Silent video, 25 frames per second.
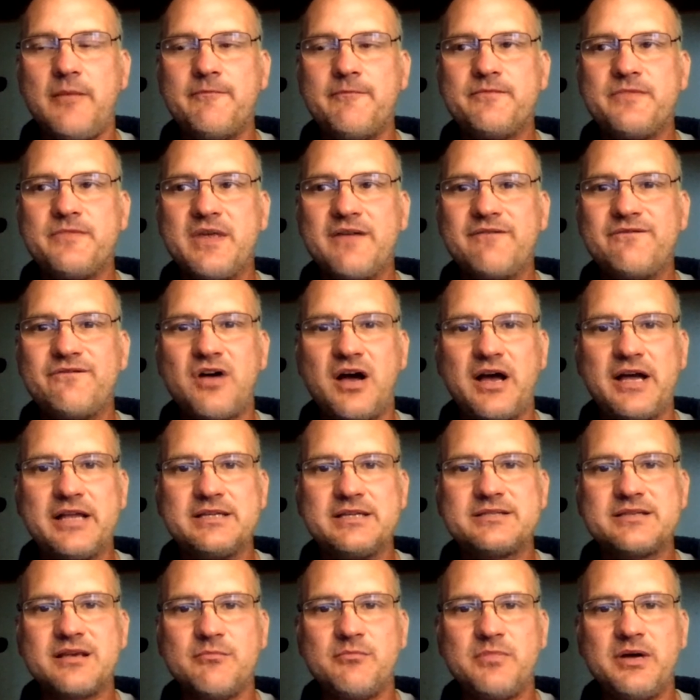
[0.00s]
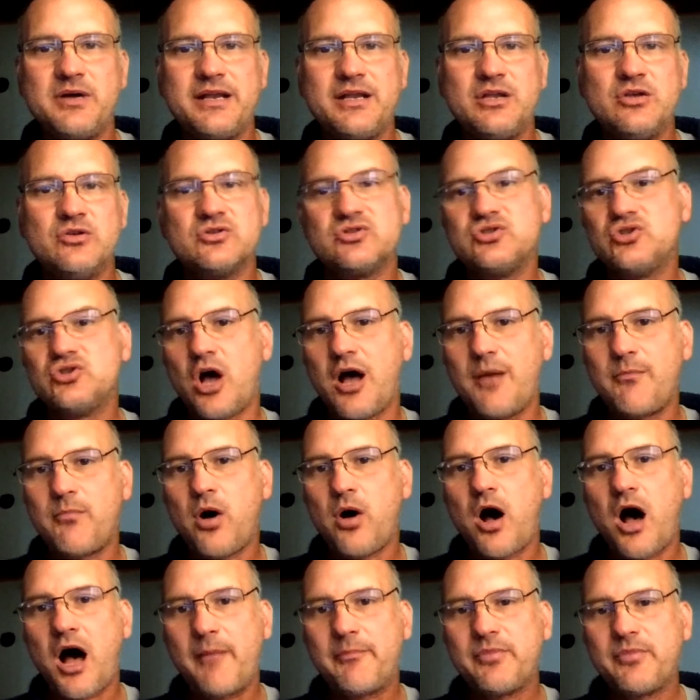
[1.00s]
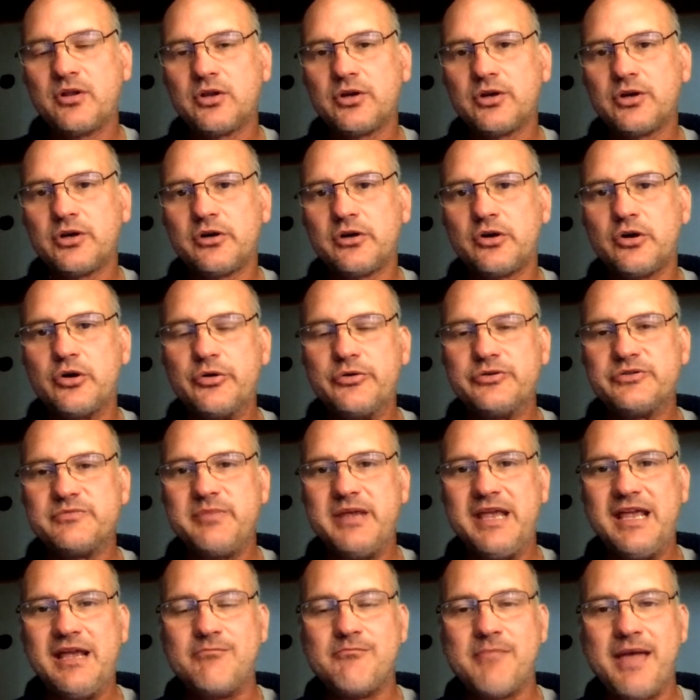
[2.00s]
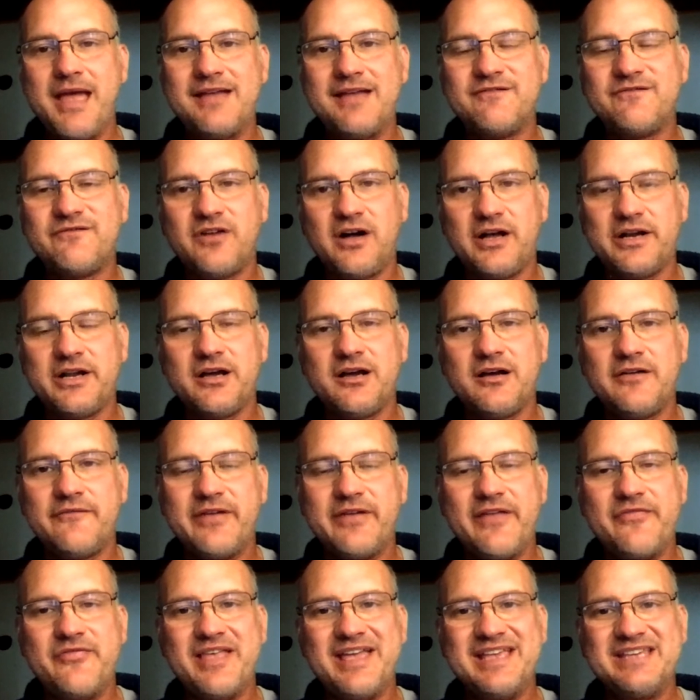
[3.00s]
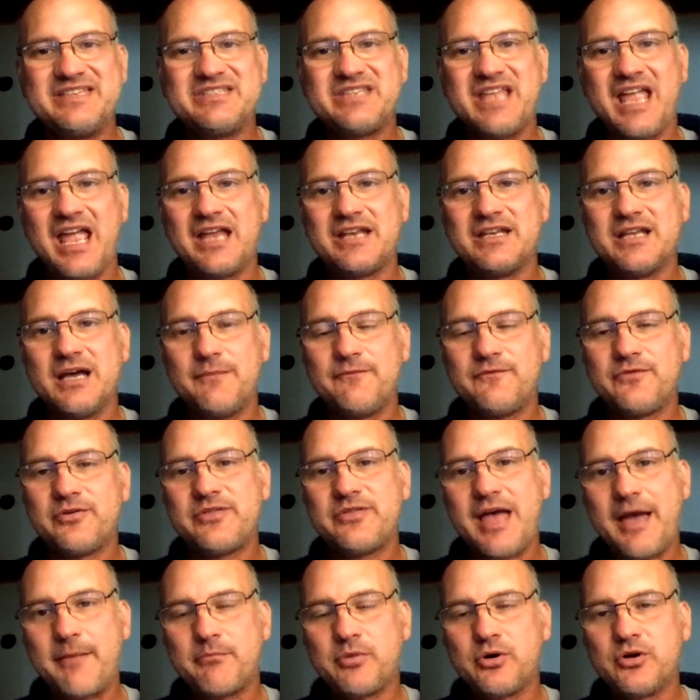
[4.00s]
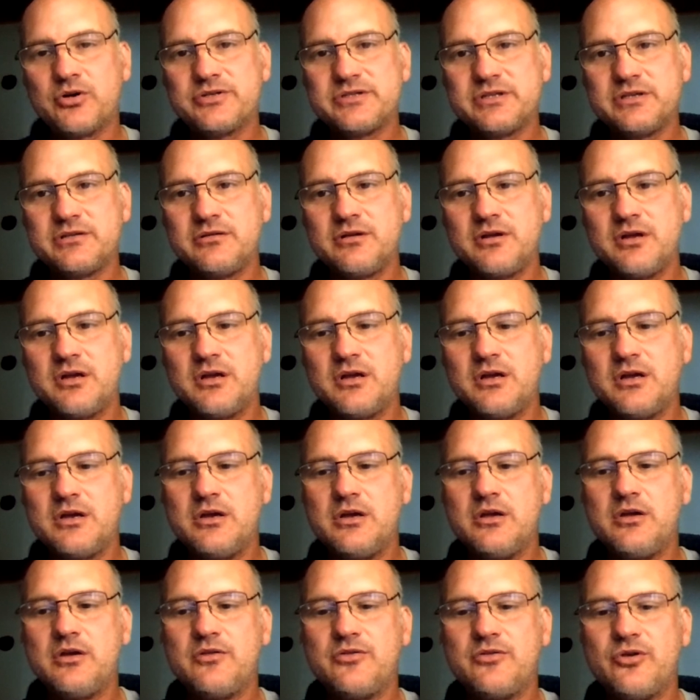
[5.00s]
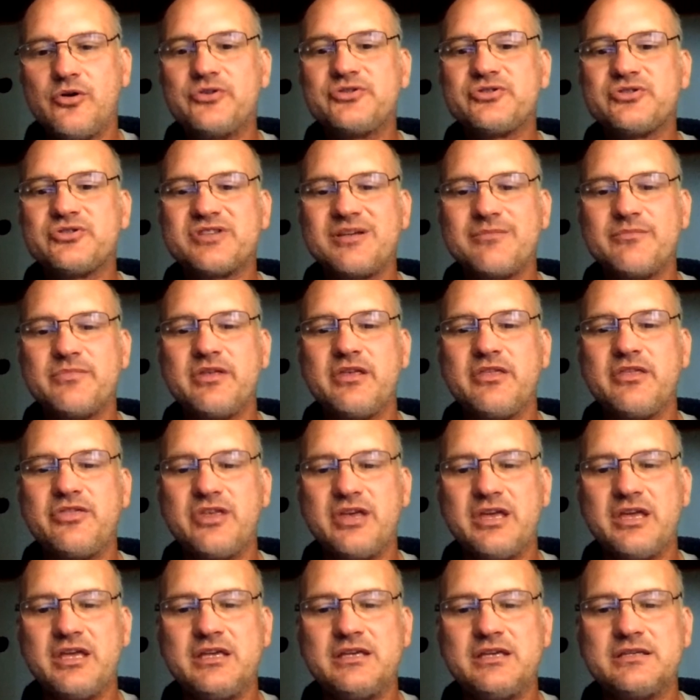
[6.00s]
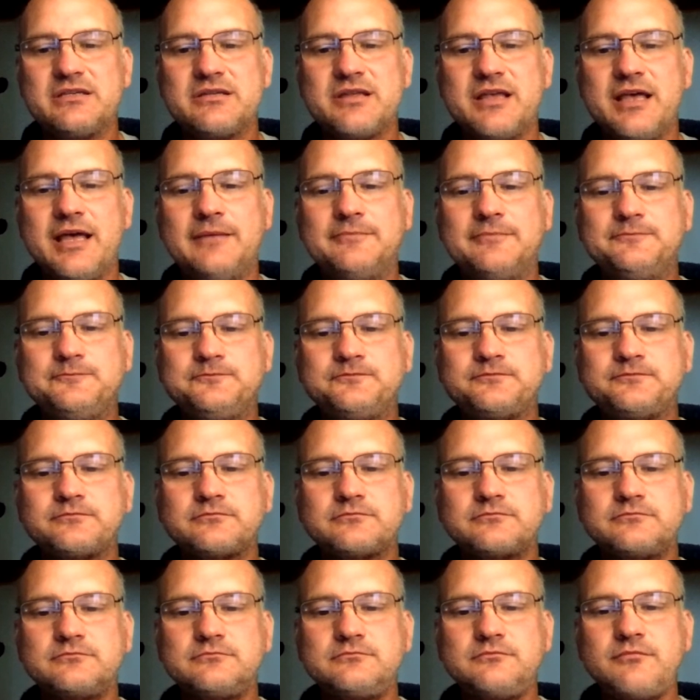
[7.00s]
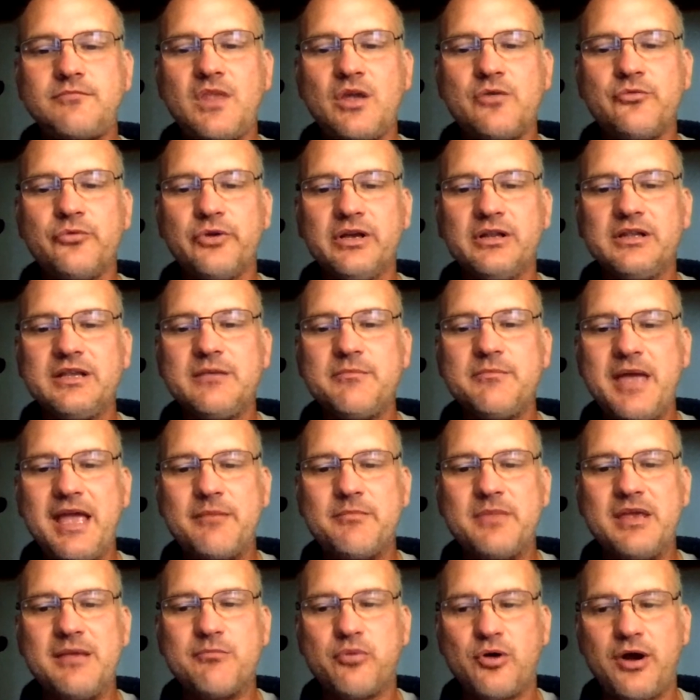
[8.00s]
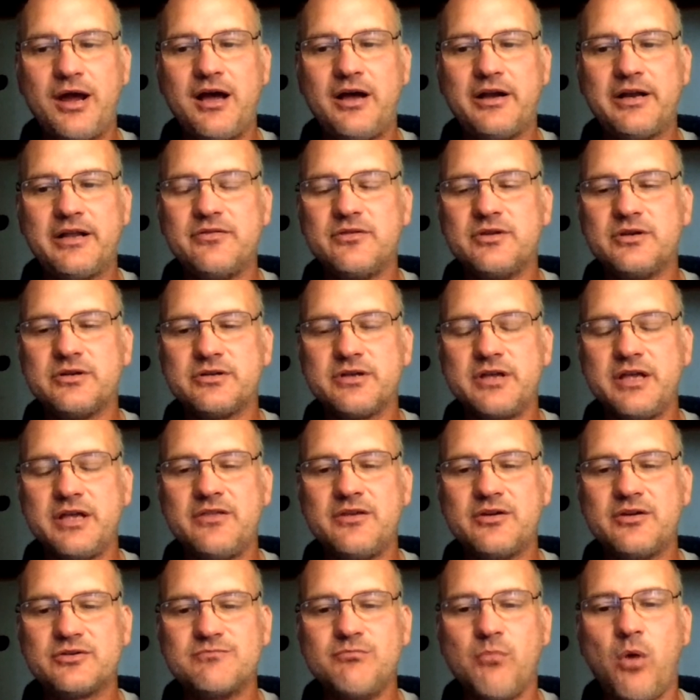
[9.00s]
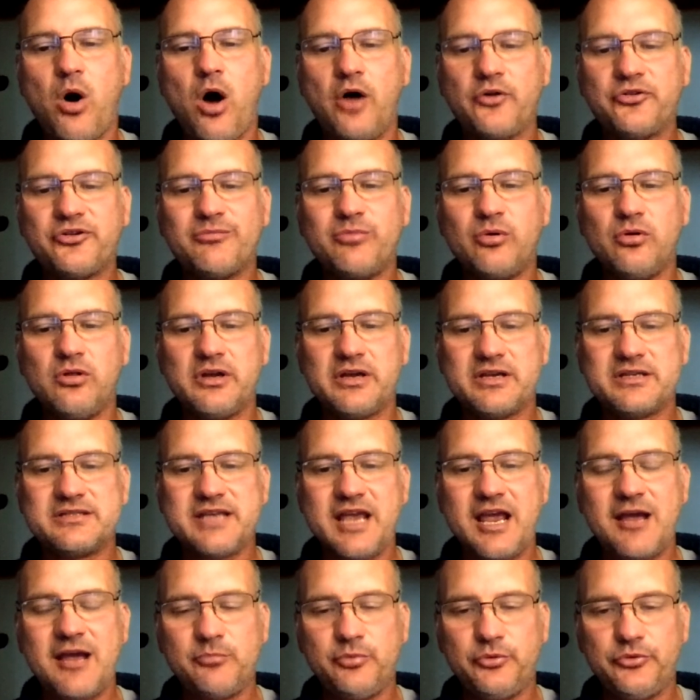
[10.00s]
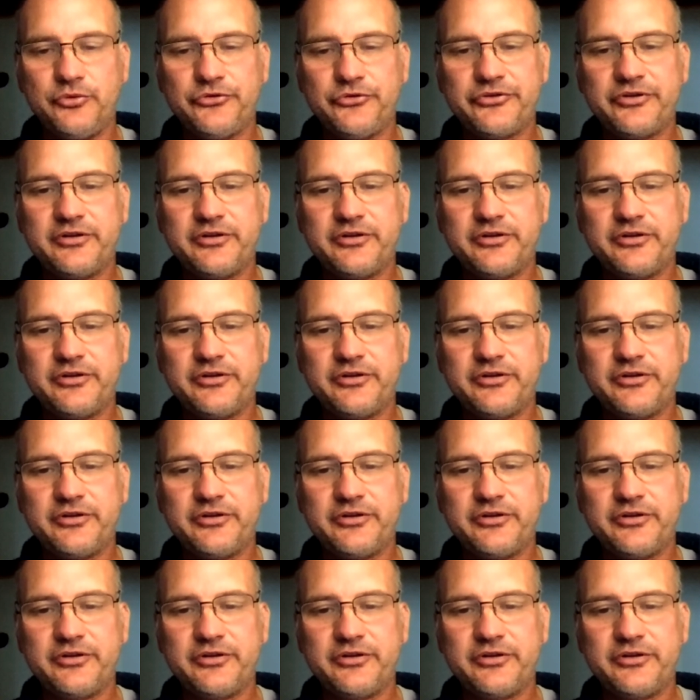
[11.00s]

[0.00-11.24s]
find somebody who's not popular, who's being made fun of, and they stand up for that person. Those are some of the things that really make me proud. And there's multiple examples